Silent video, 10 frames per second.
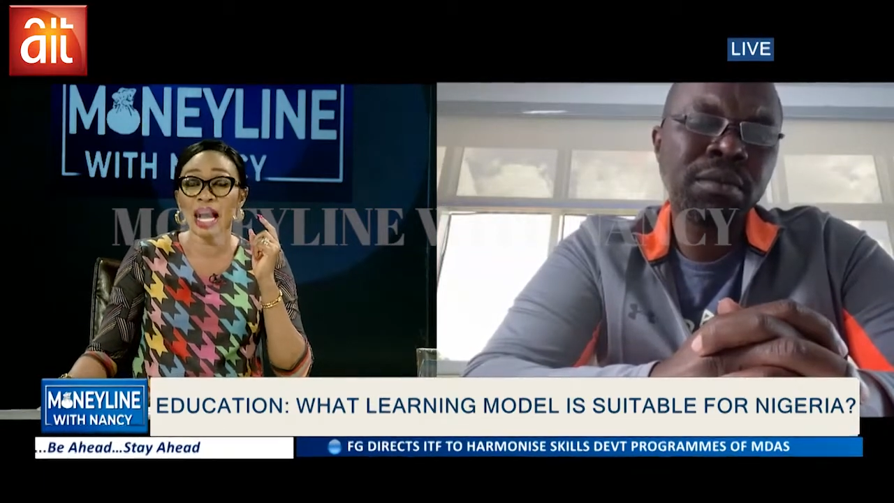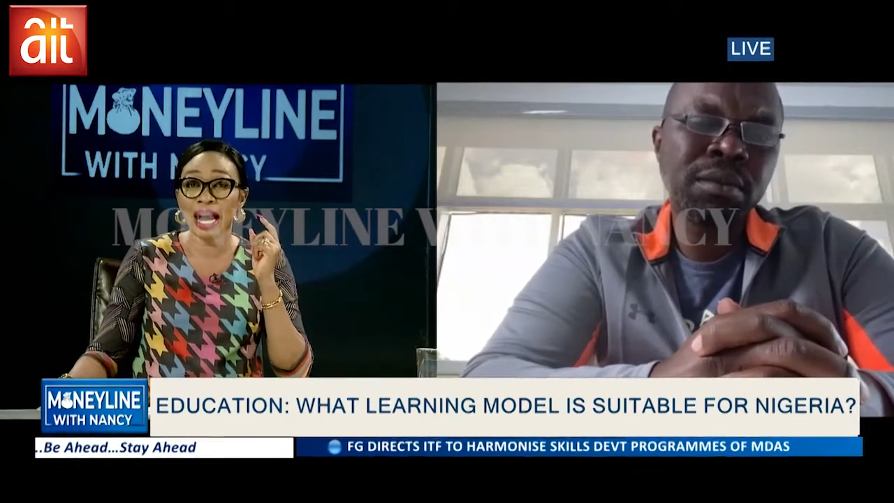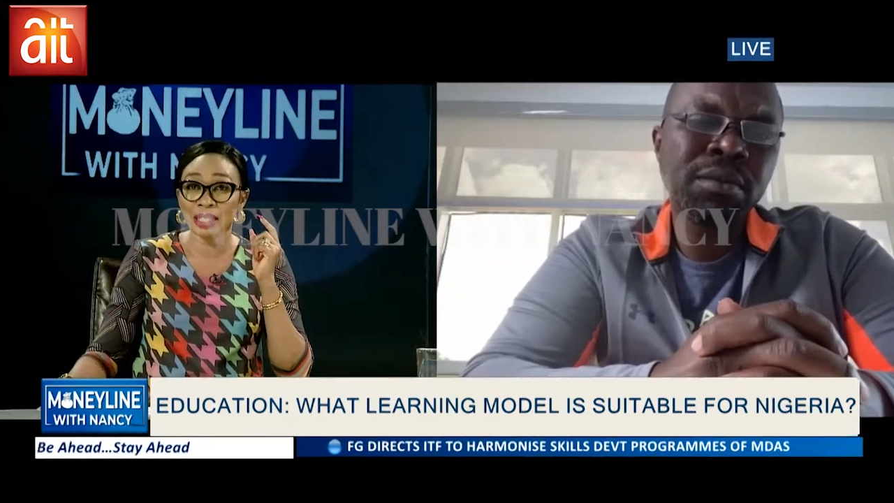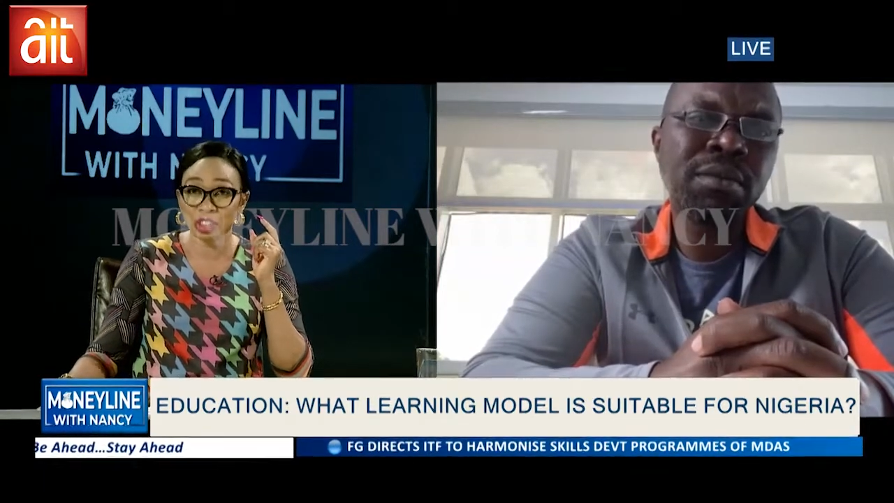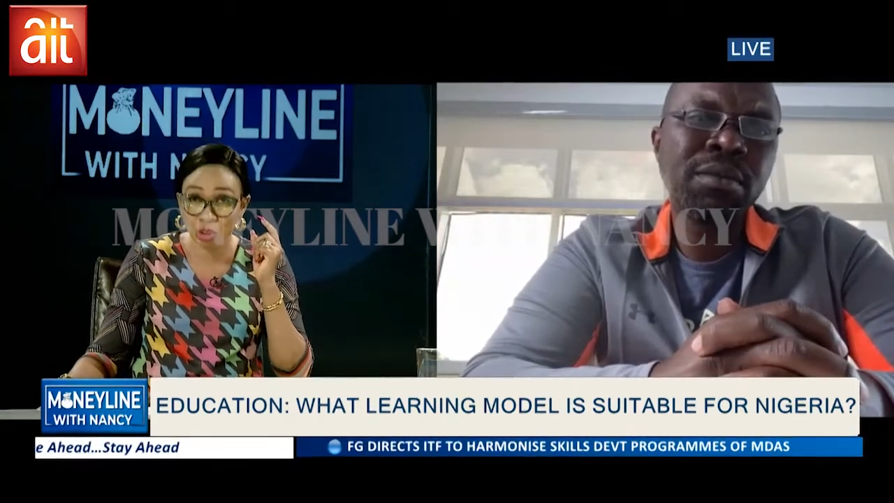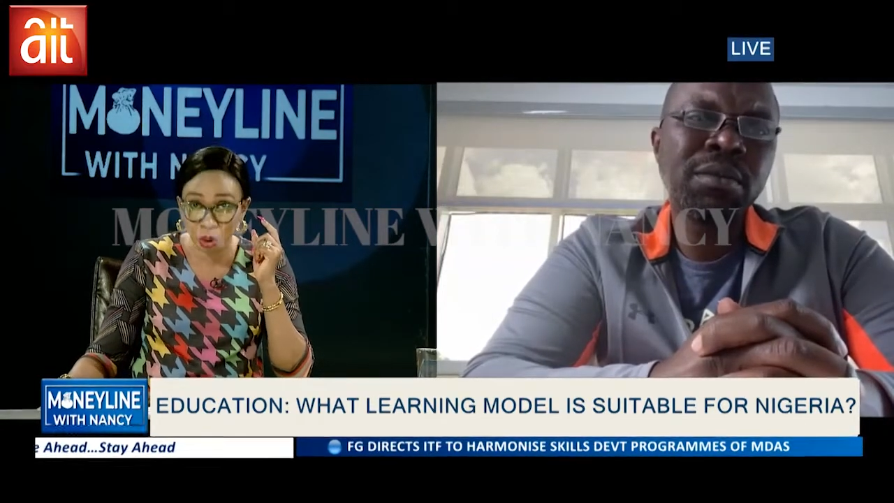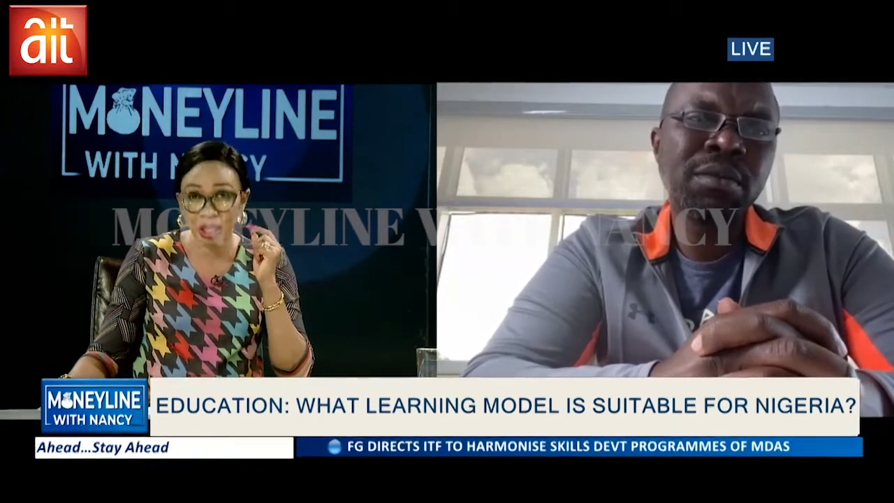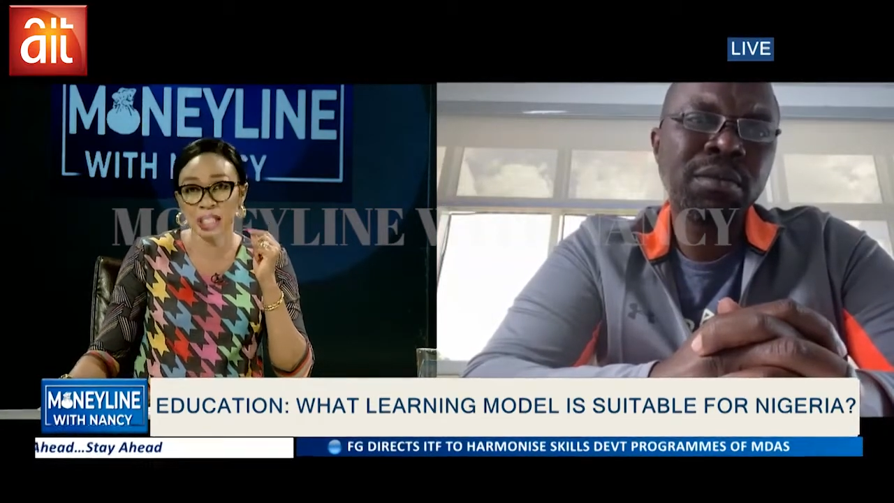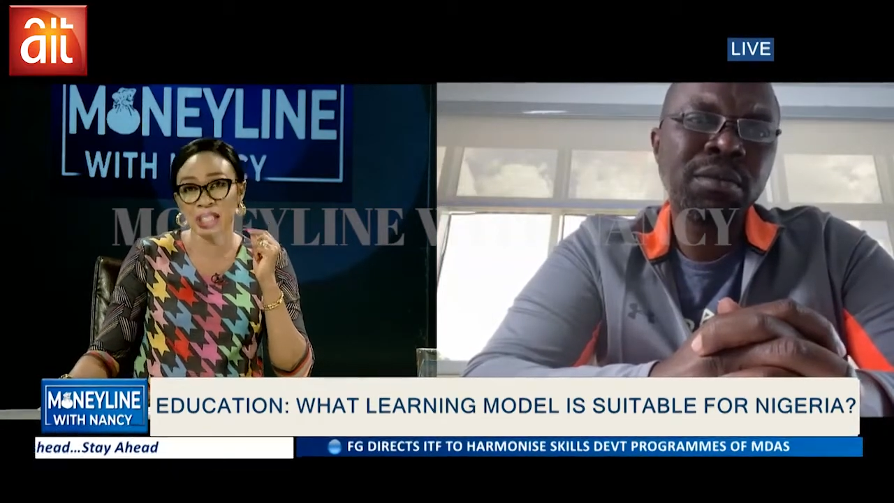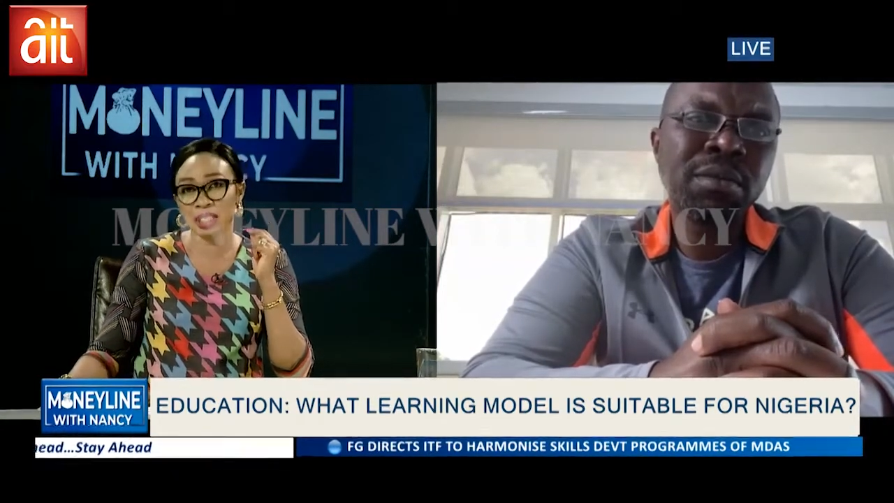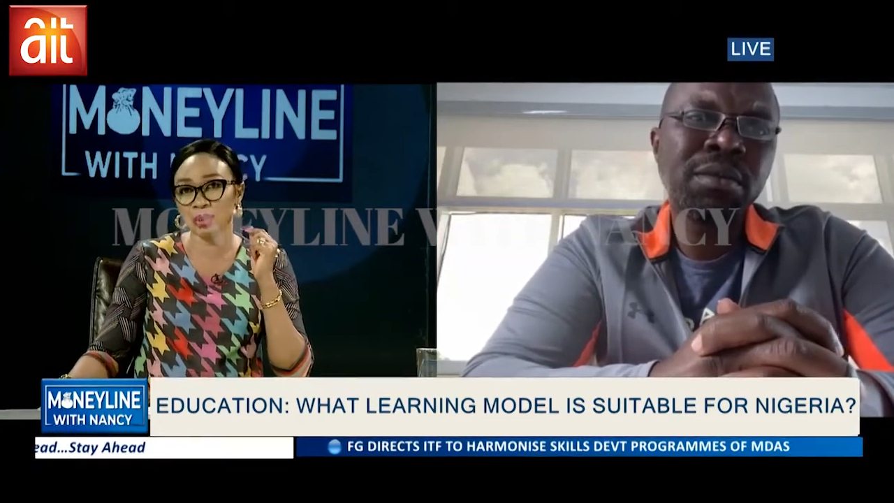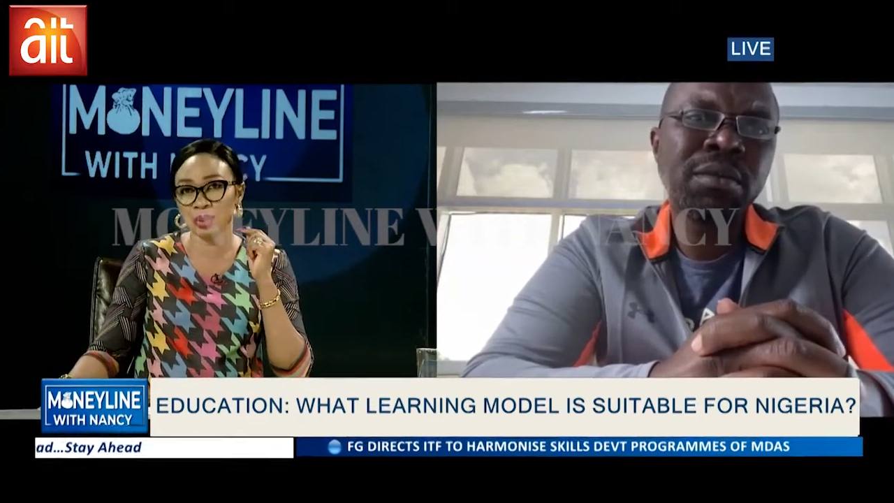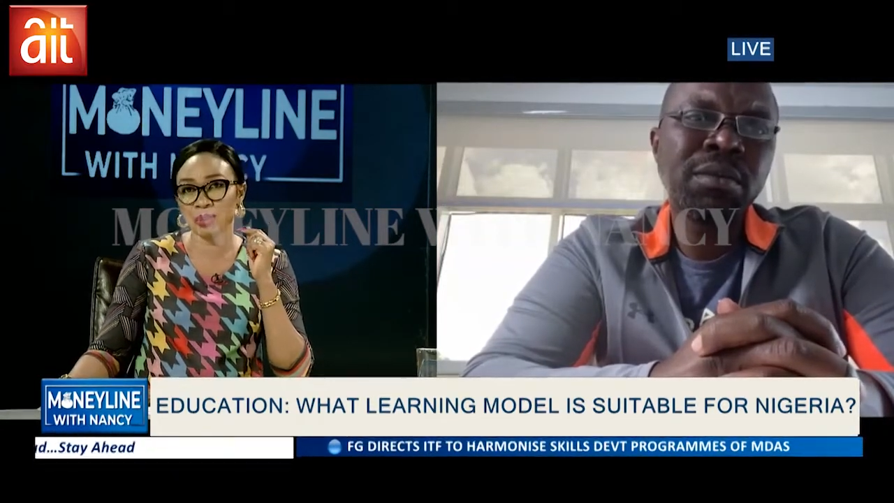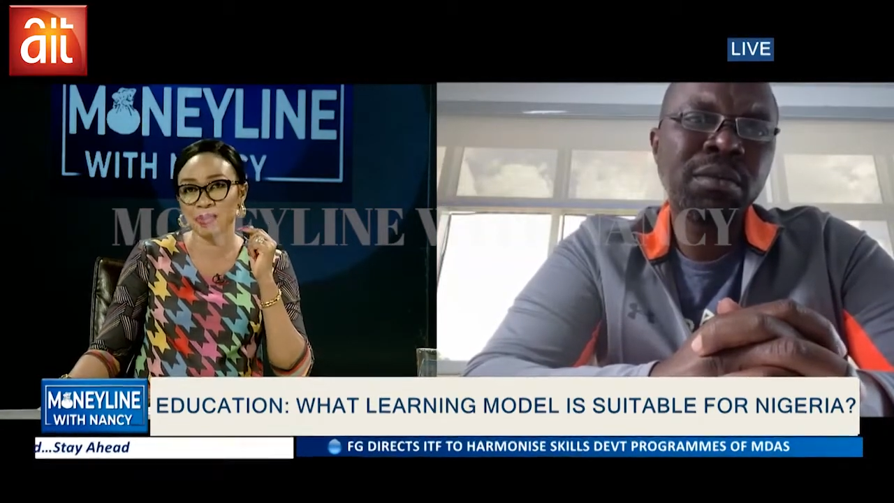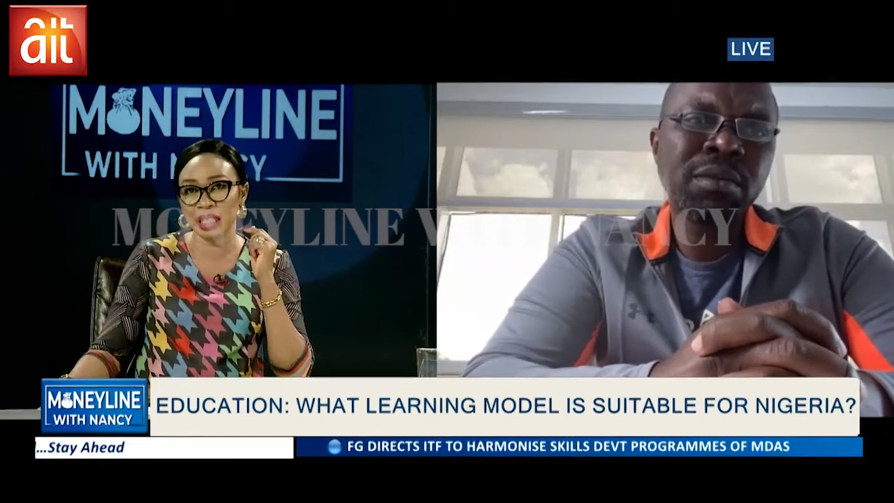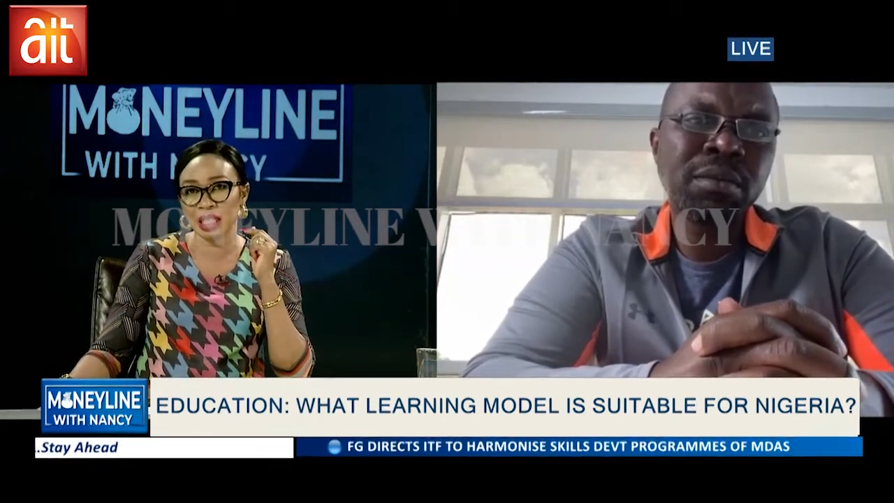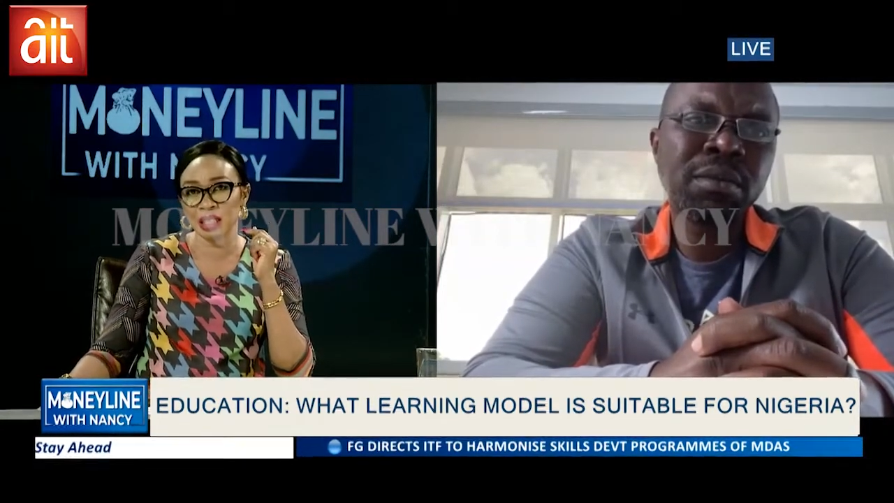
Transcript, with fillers: are struggling as we speak.